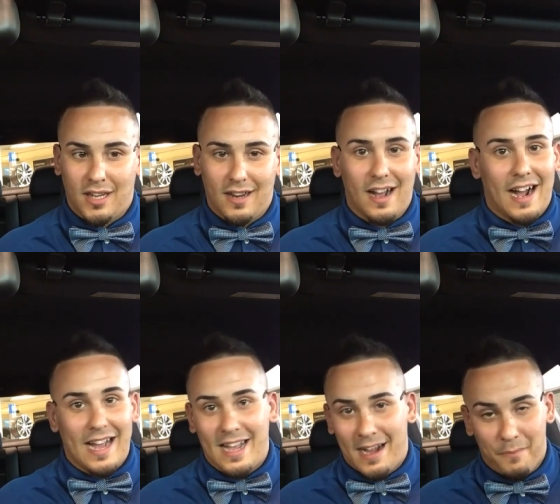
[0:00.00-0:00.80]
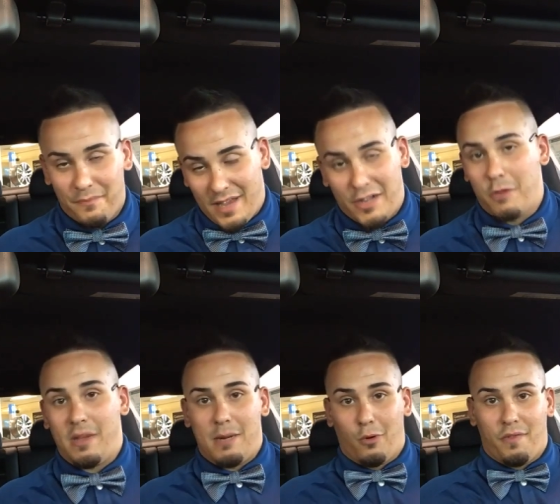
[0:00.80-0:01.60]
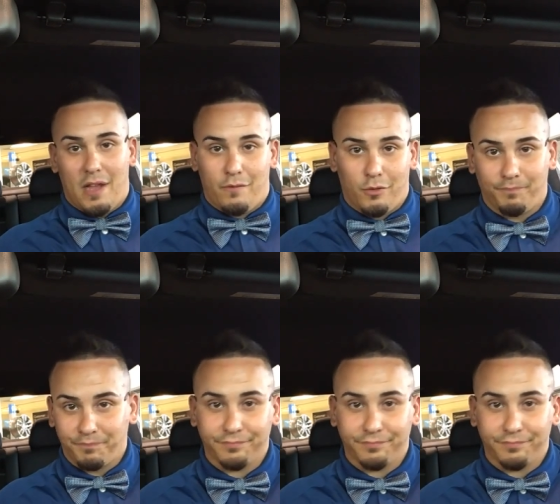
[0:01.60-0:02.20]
and I I'm, I couldn't be any more thankful.